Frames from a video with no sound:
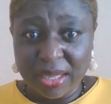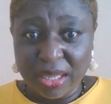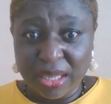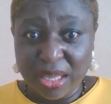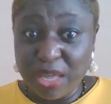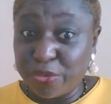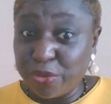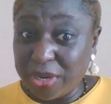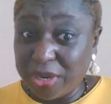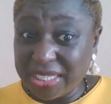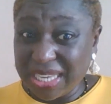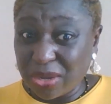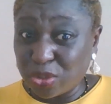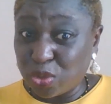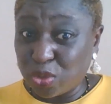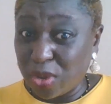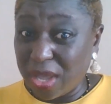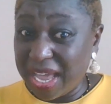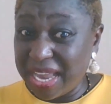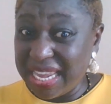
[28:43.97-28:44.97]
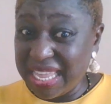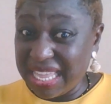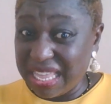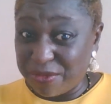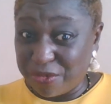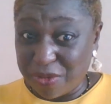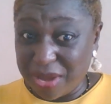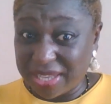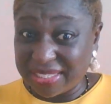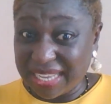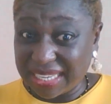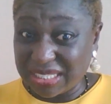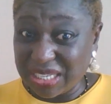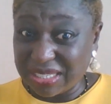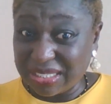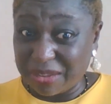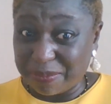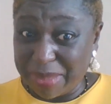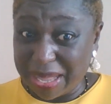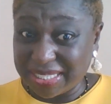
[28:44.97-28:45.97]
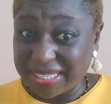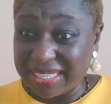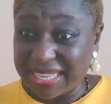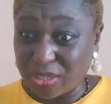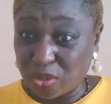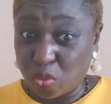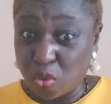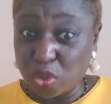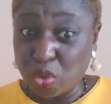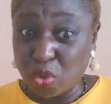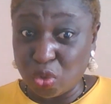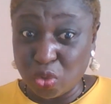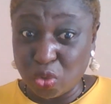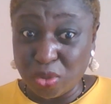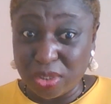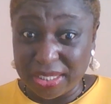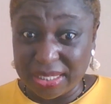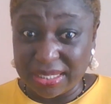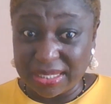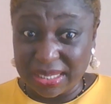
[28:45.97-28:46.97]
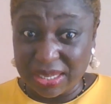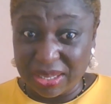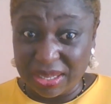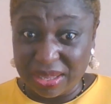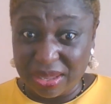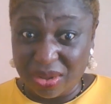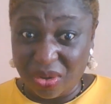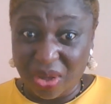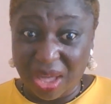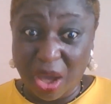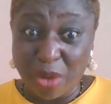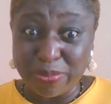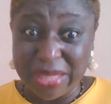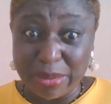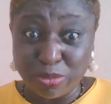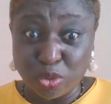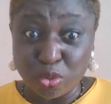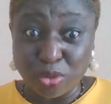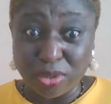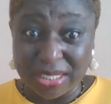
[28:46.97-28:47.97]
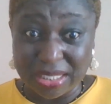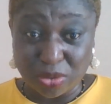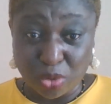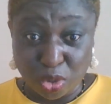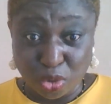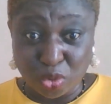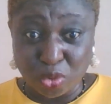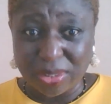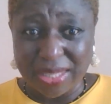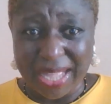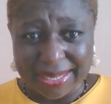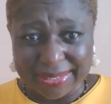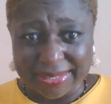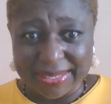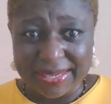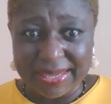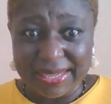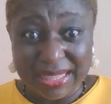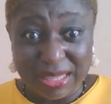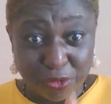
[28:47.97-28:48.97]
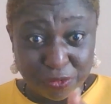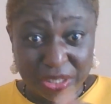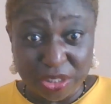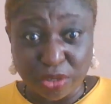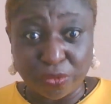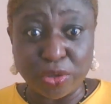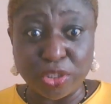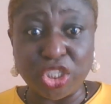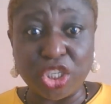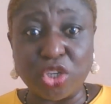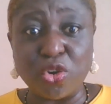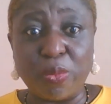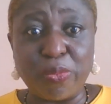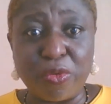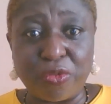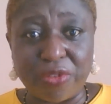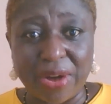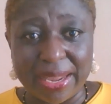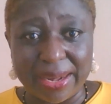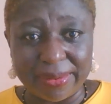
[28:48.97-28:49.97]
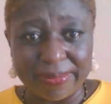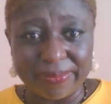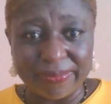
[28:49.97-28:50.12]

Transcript: If you reach out to any influencer and tell the person that you want to do this, help them do this or do that, they'll first of all check your profile.